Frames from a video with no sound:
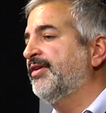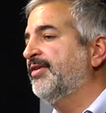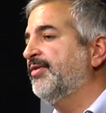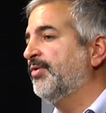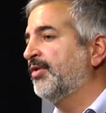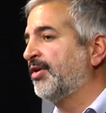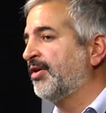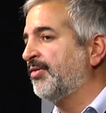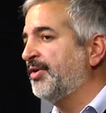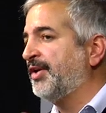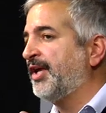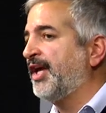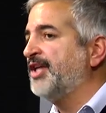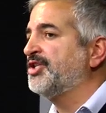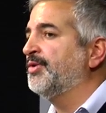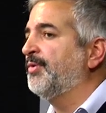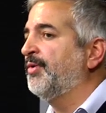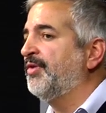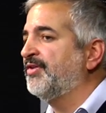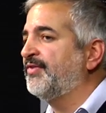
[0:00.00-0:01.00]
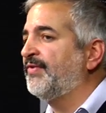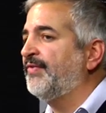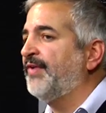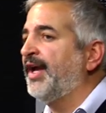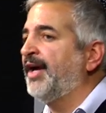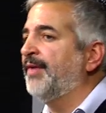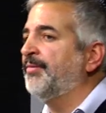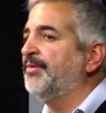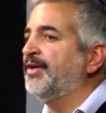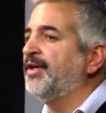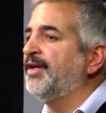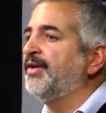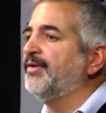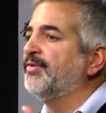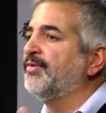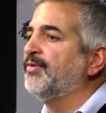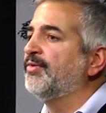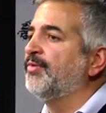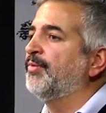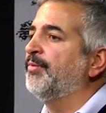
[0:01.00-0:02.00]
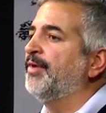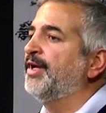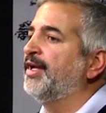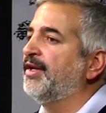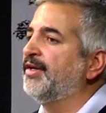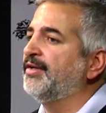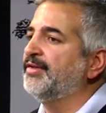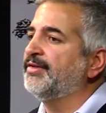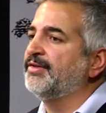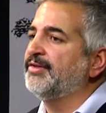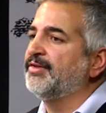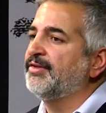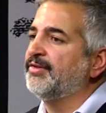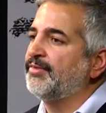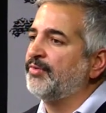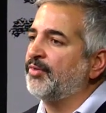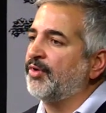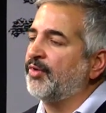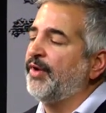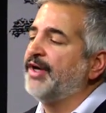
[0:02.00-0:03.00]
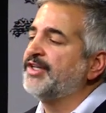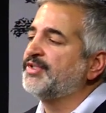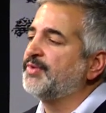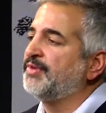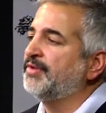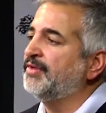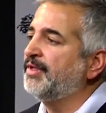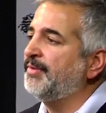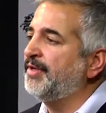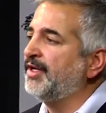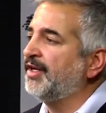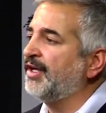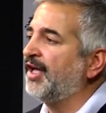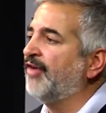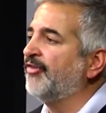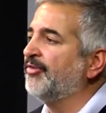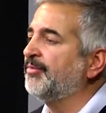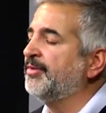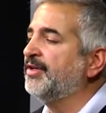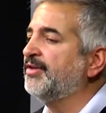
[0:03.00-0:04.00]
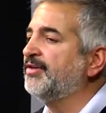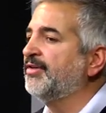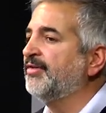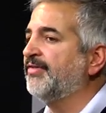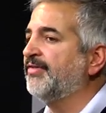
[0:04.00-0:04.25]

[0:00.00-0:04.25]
We're in communication with his family. We're making requests with the Libyan government to